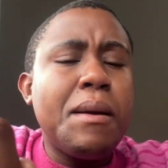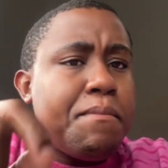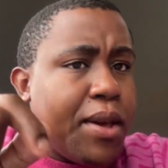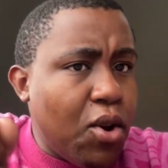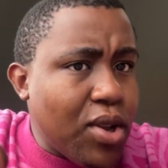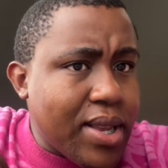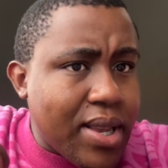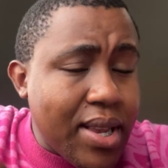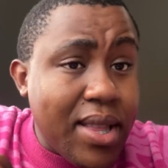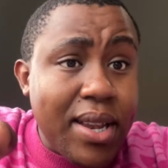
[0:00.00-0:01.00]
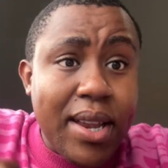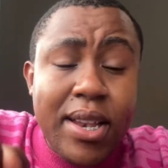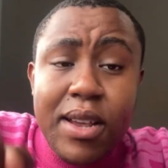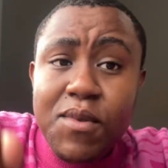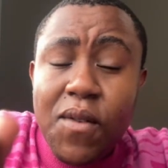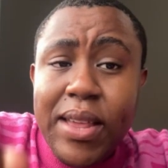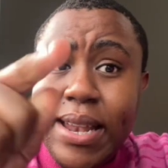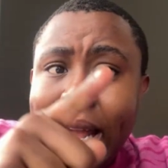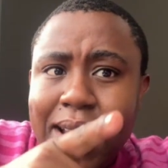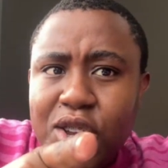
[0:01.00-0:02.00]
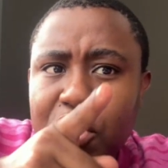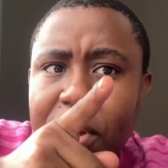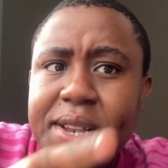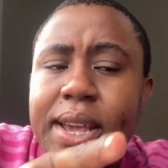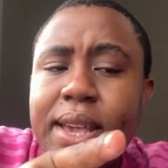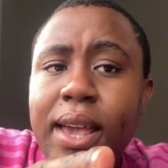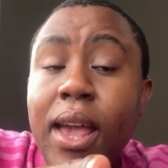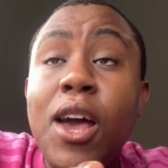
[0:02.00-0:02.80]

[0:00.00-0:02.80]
be consistent in terms of the direction you're taking.